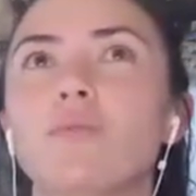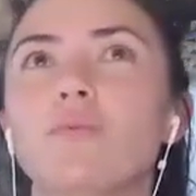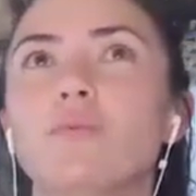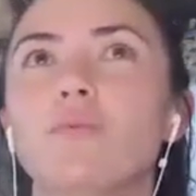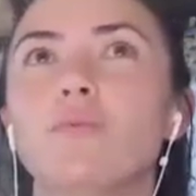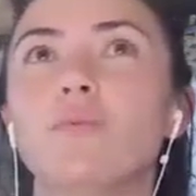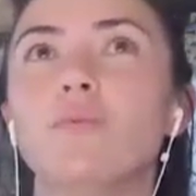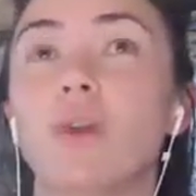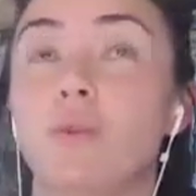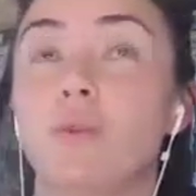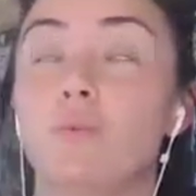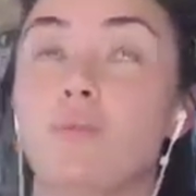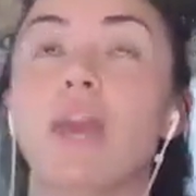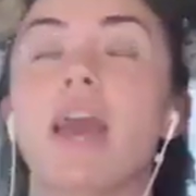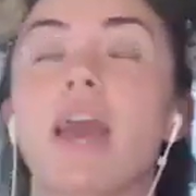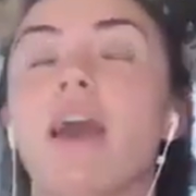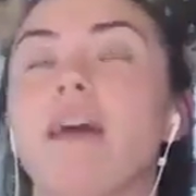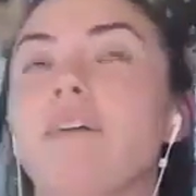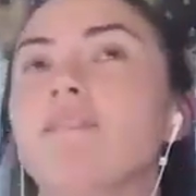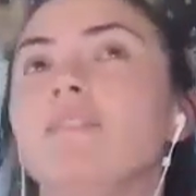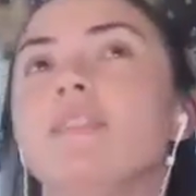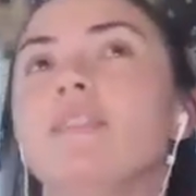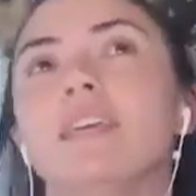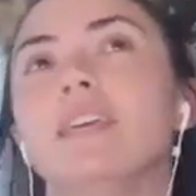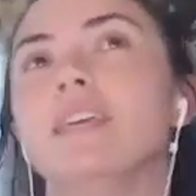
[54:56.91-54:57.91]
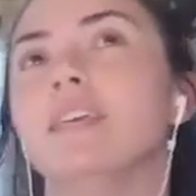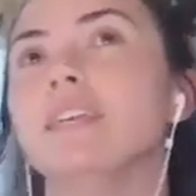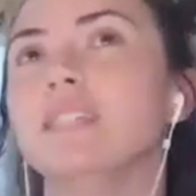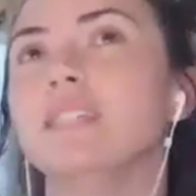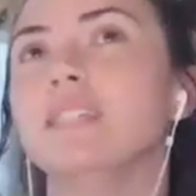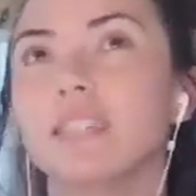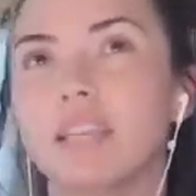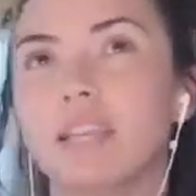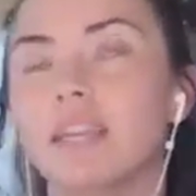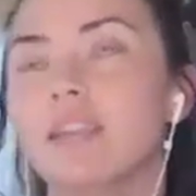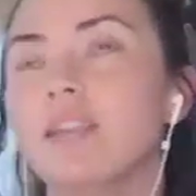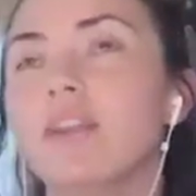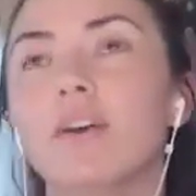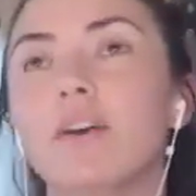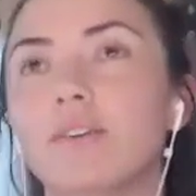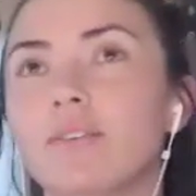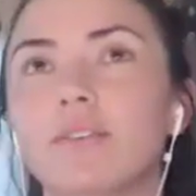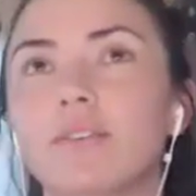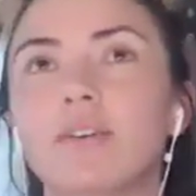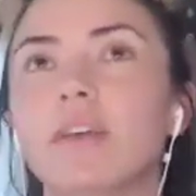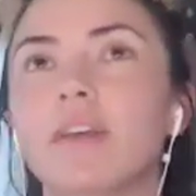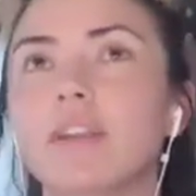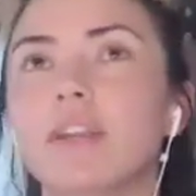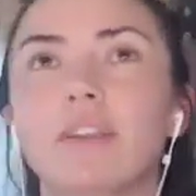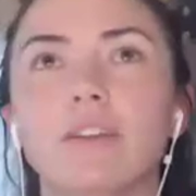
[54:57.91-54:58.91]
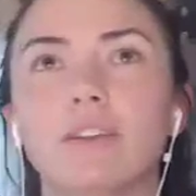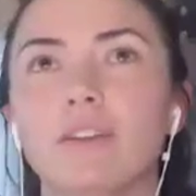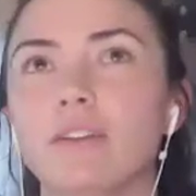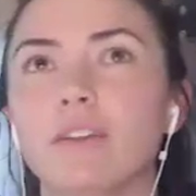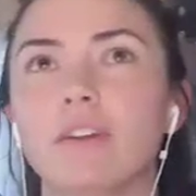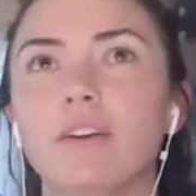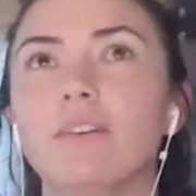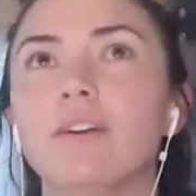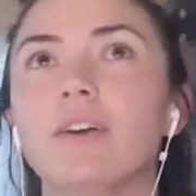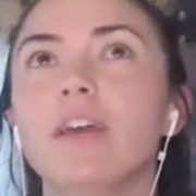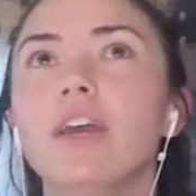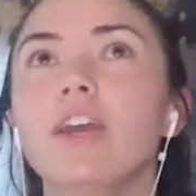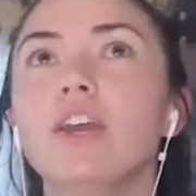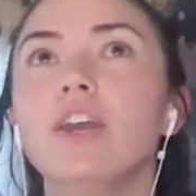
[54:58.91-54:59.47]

when we have these, and no, no, no, no.